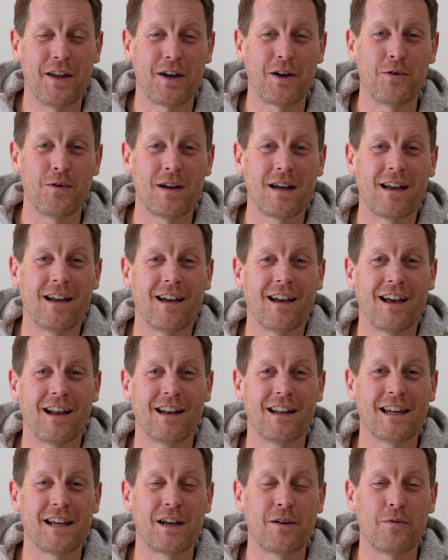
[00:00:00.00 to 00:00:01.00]
a quick
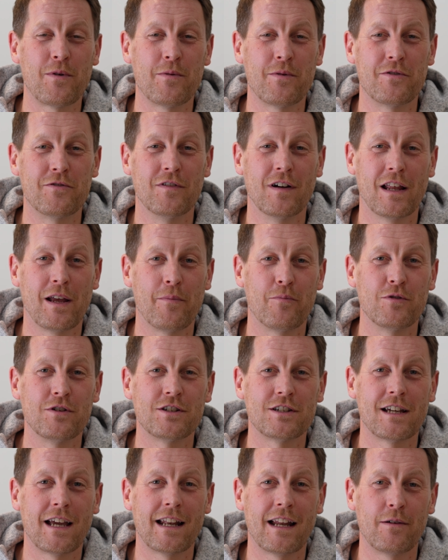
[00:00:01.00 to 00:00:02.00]
click, we would really
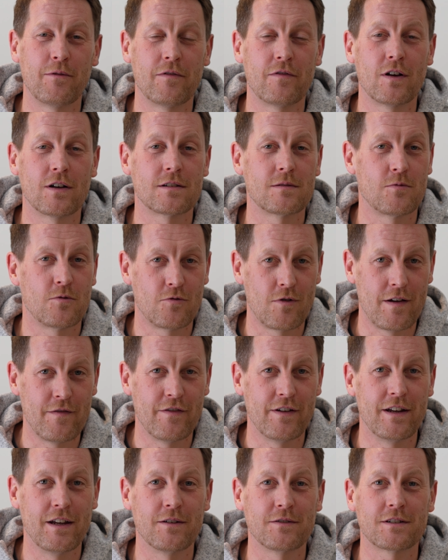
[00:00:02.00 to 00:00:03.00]
appreciate it. We've got some great
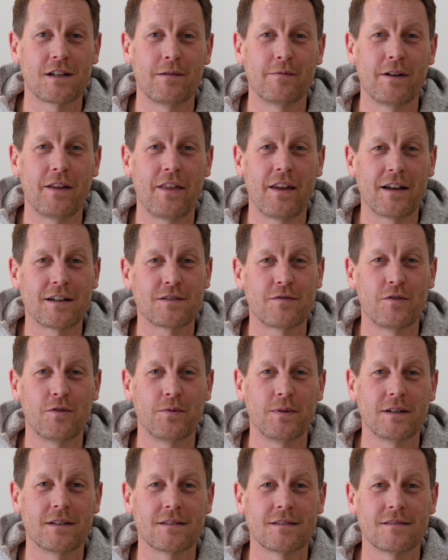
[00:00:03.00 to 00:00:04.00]
videos coming in the next few
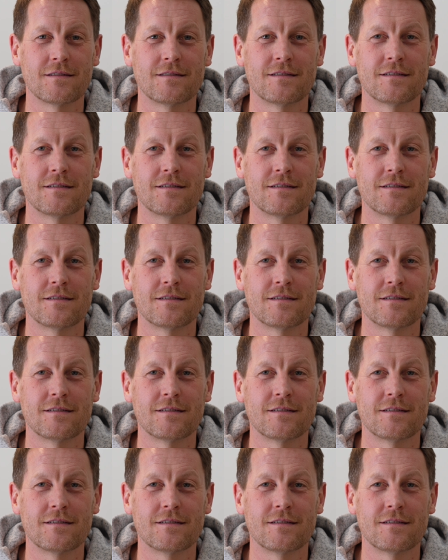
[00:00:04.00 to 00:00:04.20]
weeks.